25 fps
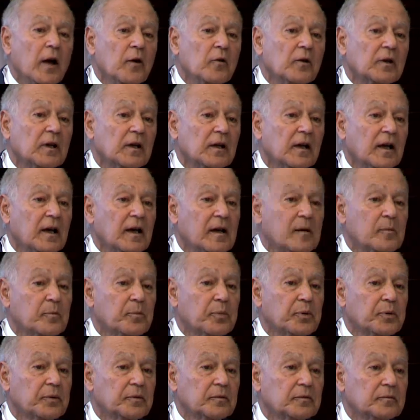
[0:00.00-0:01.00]
that
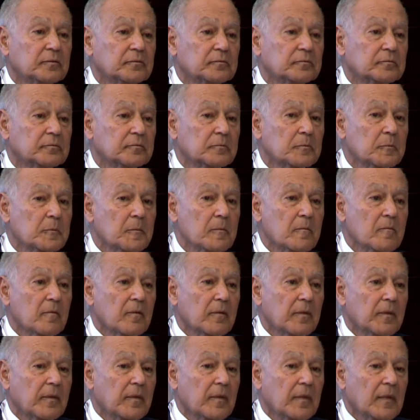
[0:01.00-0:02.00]
in the West they
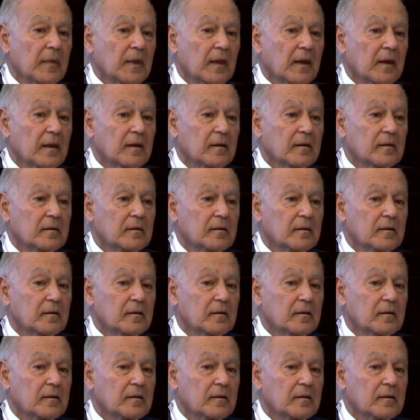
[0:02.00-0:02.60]
might try